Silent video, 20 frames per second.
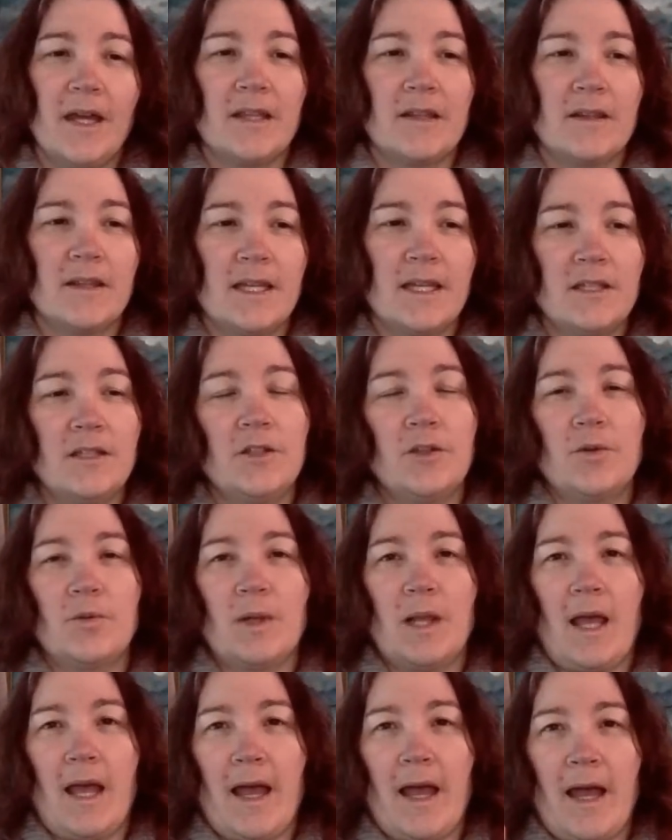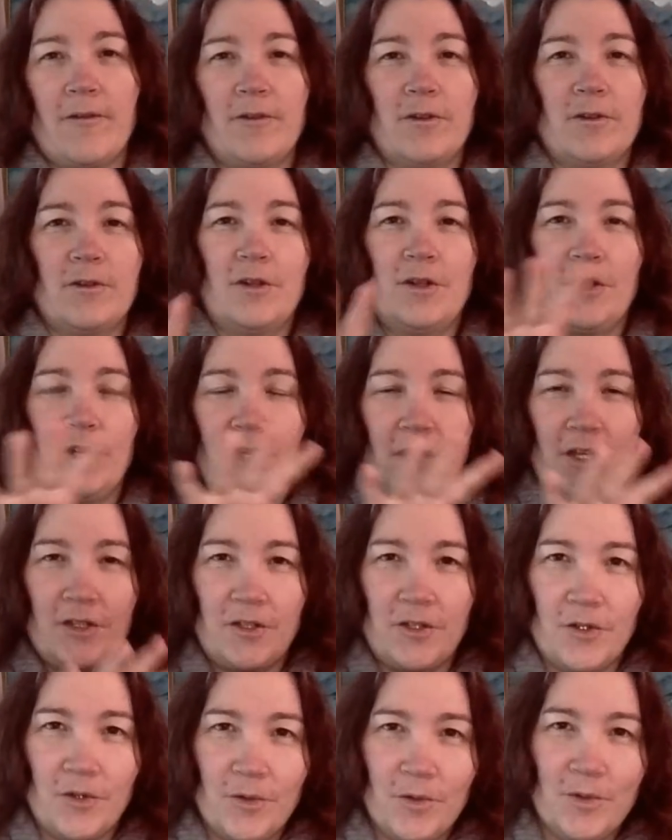and then you will have a
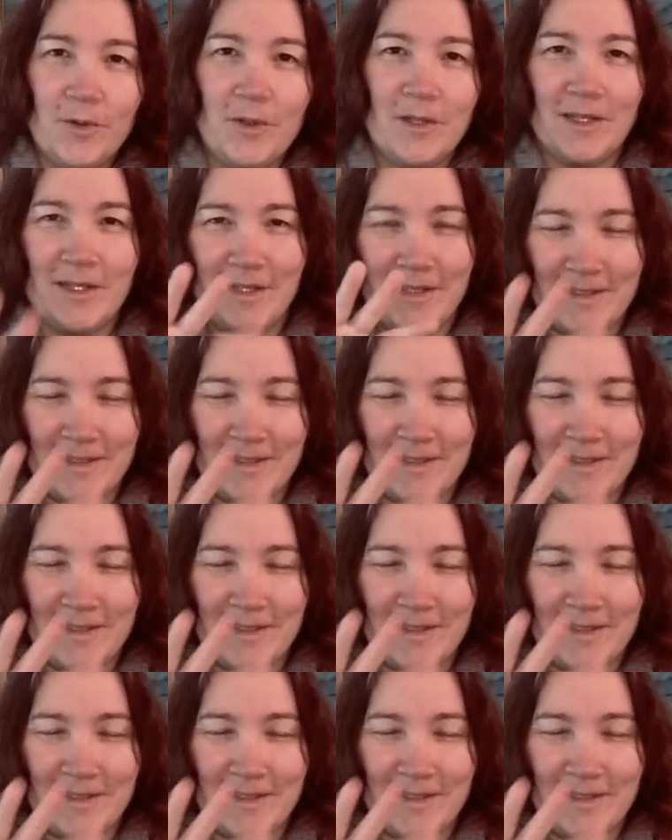new